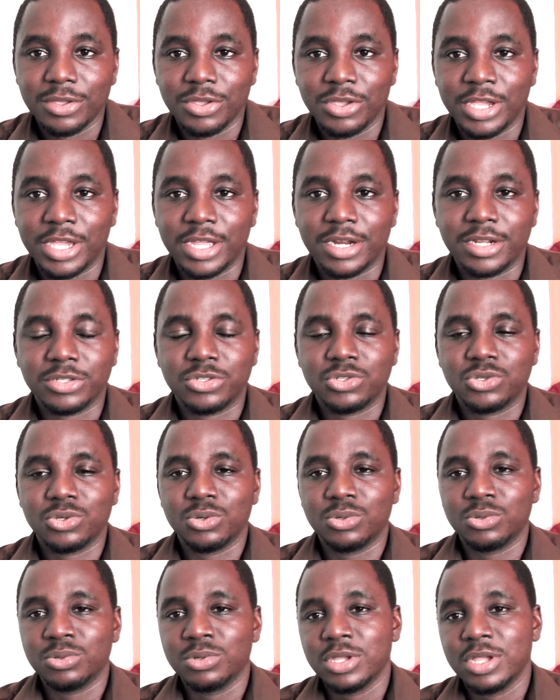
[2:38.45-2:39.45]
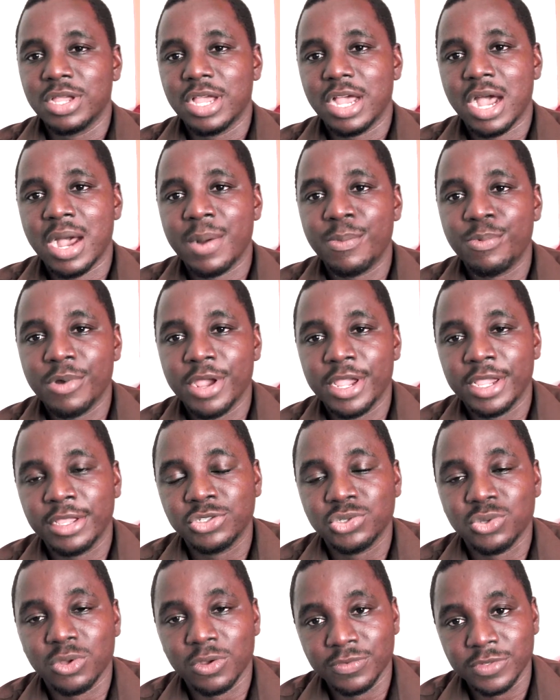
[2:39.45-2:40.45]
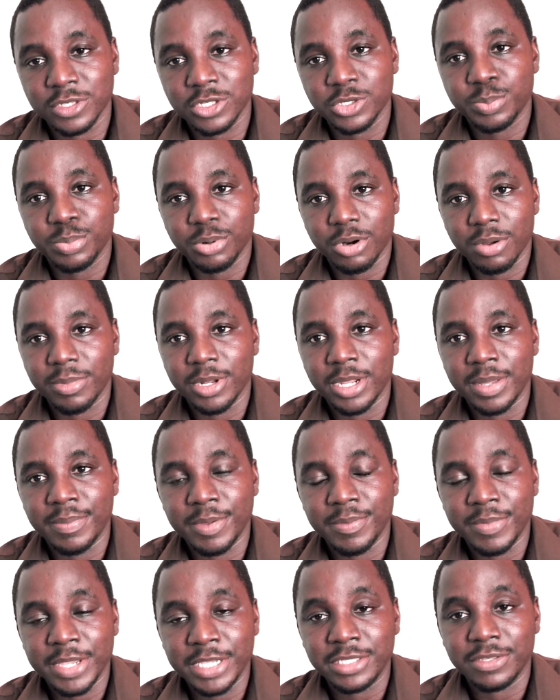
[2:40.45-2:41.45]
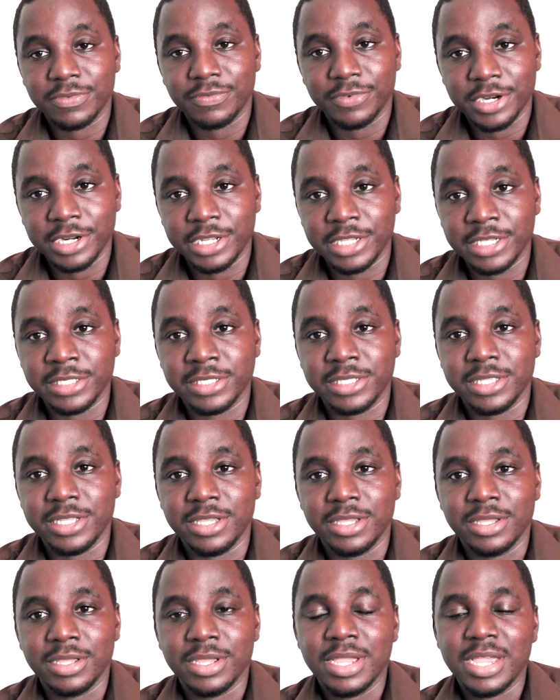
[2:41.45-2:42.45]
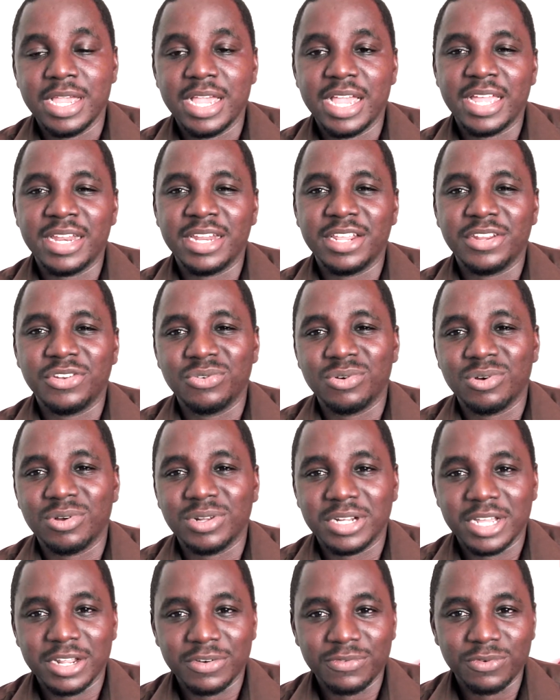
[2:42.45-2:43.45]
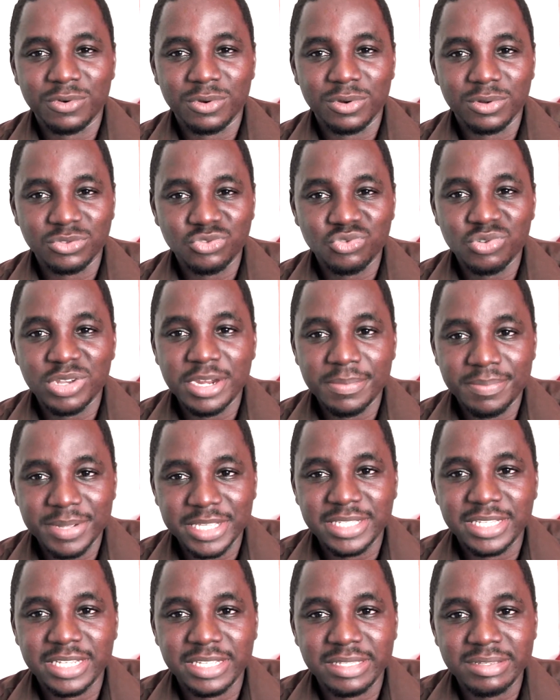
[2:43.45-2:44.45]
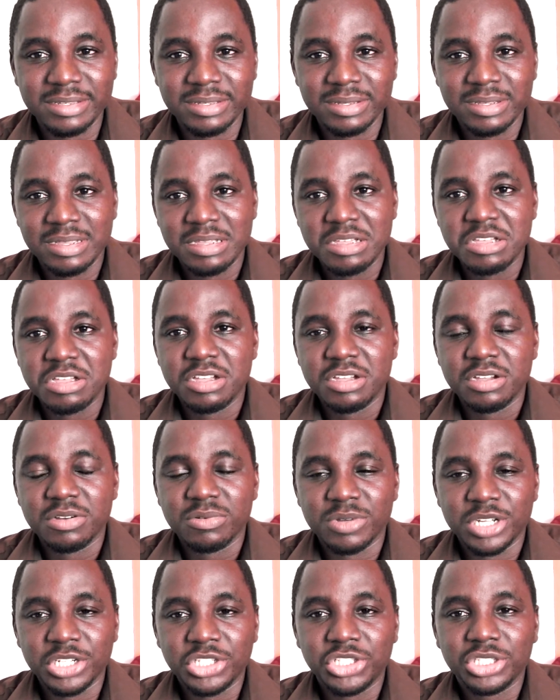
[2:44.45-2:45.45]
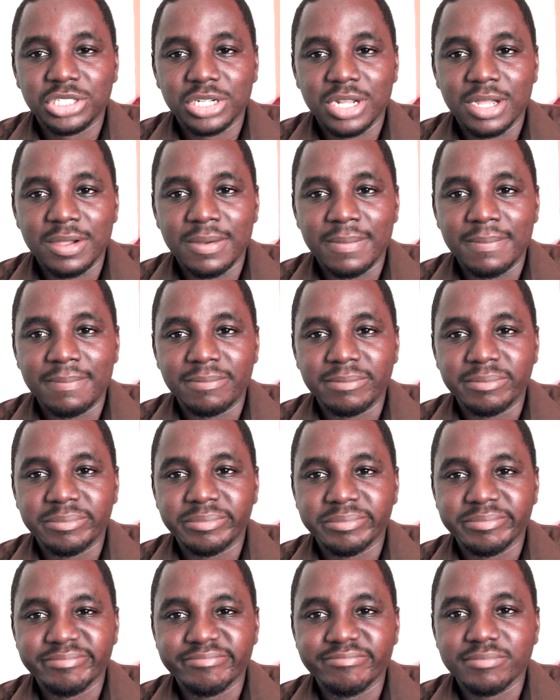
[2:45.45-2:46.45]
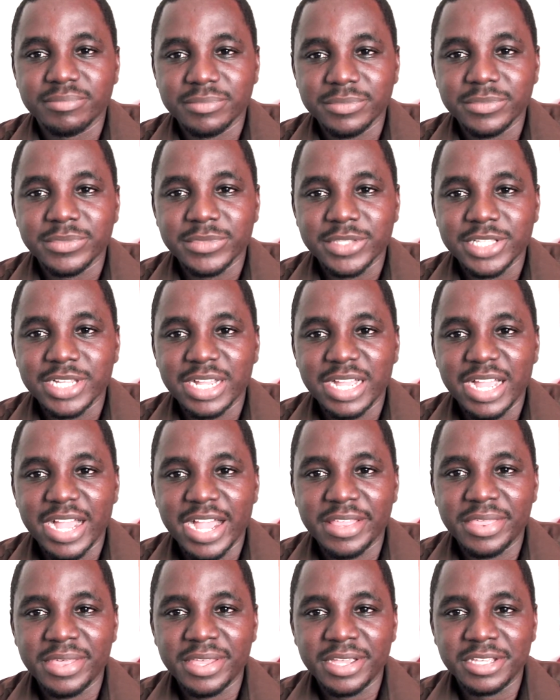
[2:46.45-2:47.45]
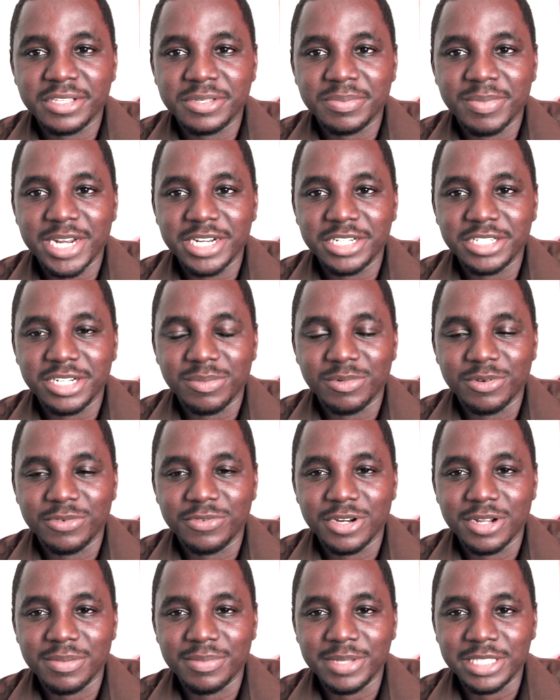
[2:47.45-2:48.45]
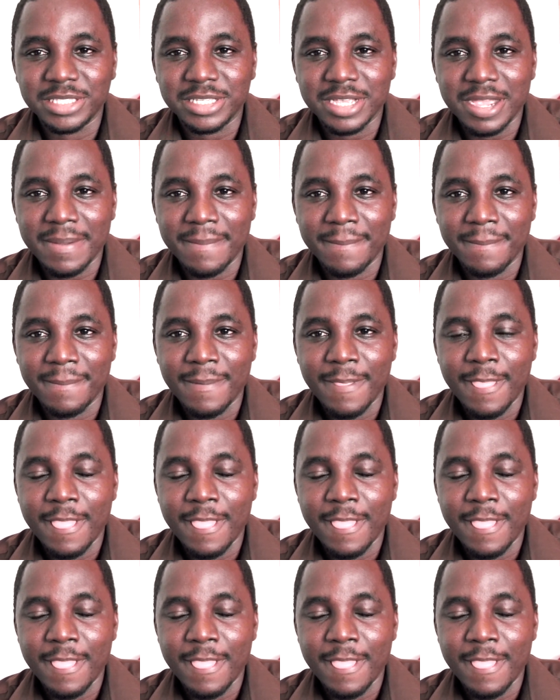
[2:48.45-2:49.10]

You get it? So Upwork solves this problem. It makes it very easy, and they do all that for 20%, which I think is manageable for the meantime.